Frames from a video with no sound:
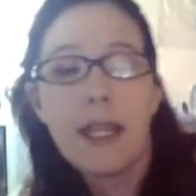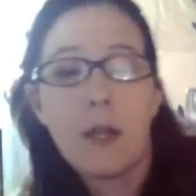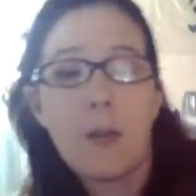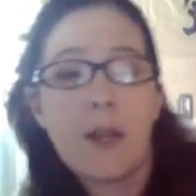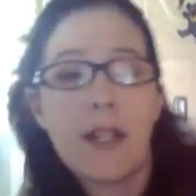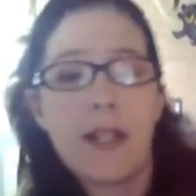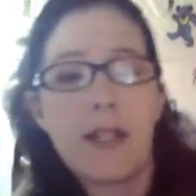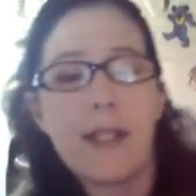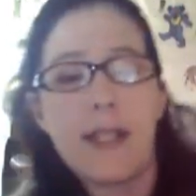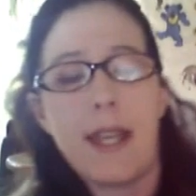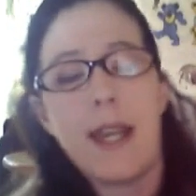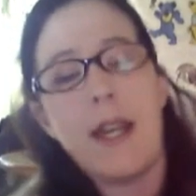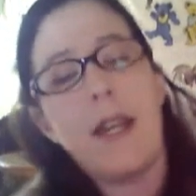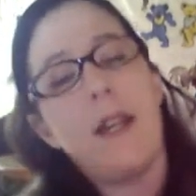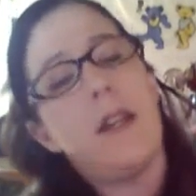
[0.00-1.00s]
was
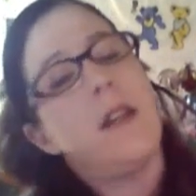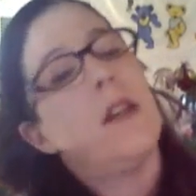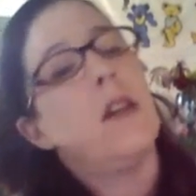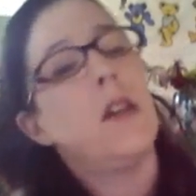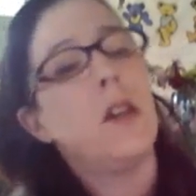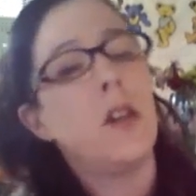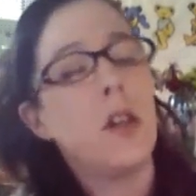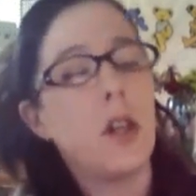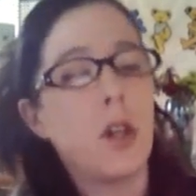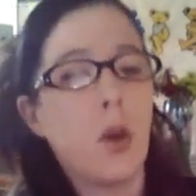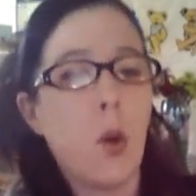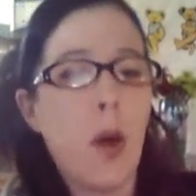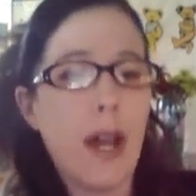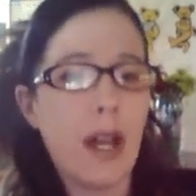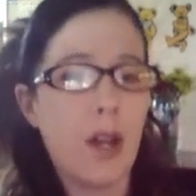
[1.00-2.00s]

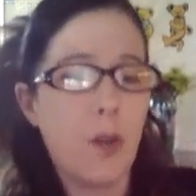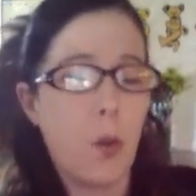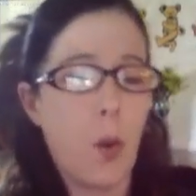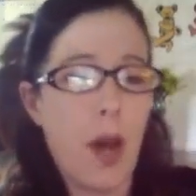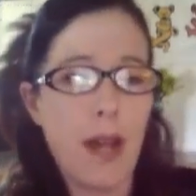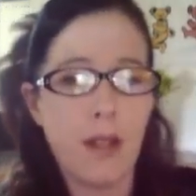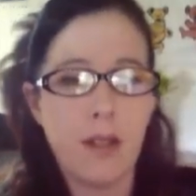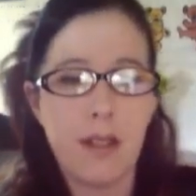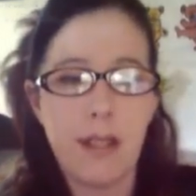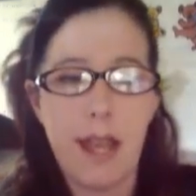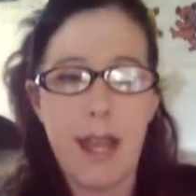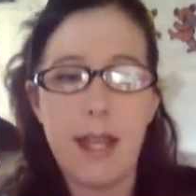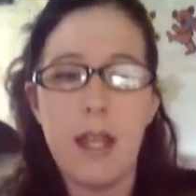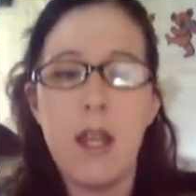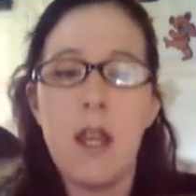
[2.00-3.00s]
quite on the wild side.